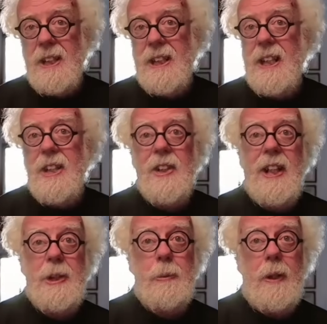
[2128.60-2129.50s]
it
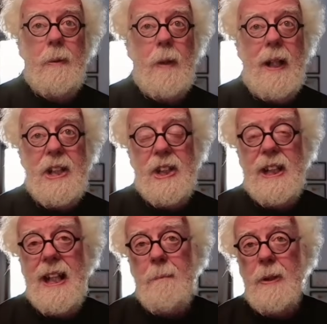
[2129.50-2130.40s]
address what actually
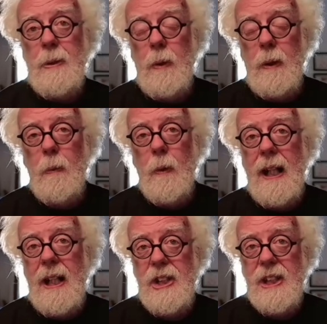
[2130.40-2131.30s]
happened?
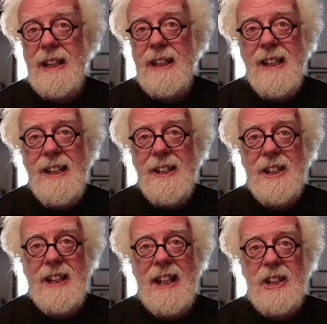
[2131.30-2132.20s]
What actually
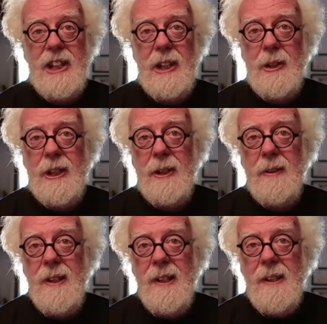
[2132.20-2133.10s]
does it actually look at?
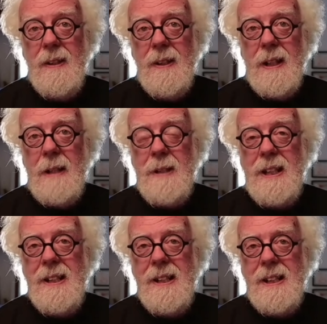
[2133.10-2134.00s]
I
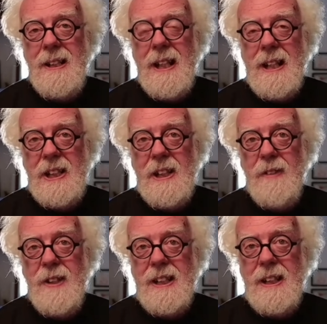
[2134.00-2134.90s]
mean, at
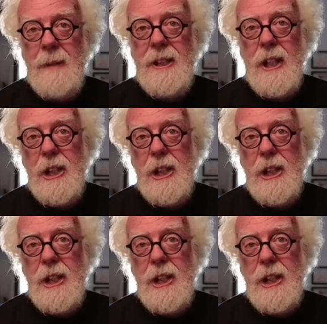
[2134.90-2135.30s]
Suffolk. I mean,